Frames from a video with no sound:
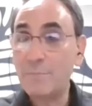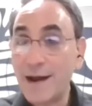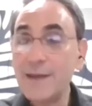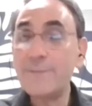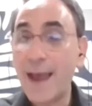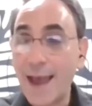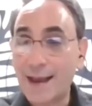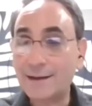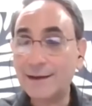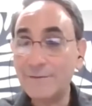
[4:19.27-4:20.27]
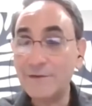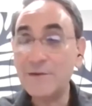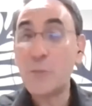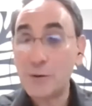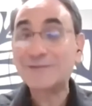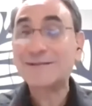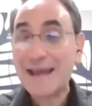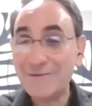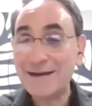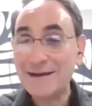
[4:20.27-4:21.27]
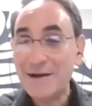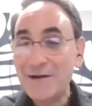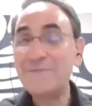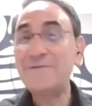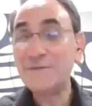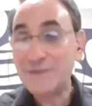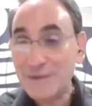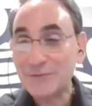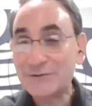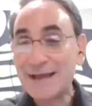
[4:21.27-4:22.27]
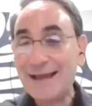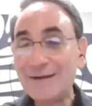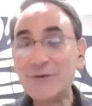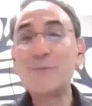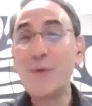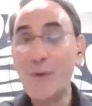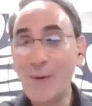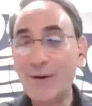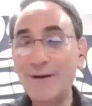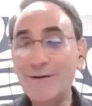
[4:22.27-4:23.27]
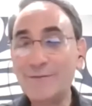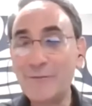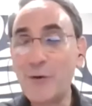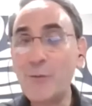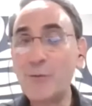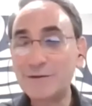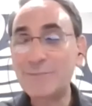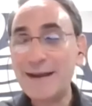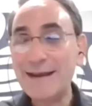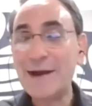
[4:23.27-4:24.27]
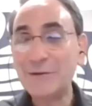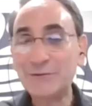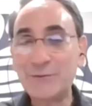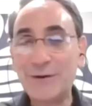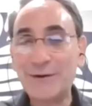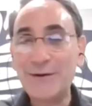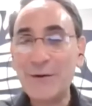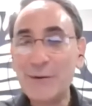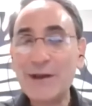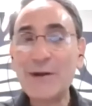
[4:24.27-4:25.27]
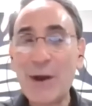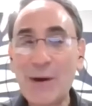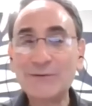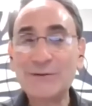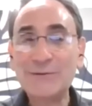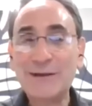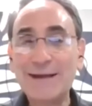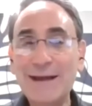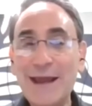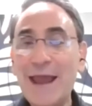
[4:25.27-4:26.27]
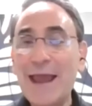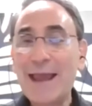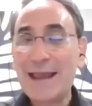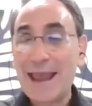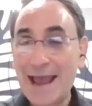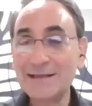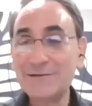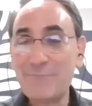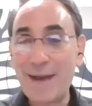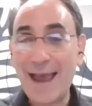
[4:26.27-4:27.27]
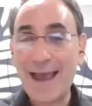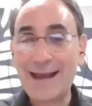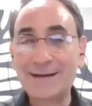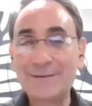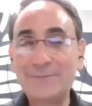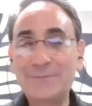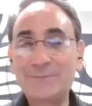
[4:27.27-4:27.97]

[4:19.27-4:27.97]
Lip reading: money back, even though we're saving 50% or more from what we're spending elsewhere. We can also get cash back.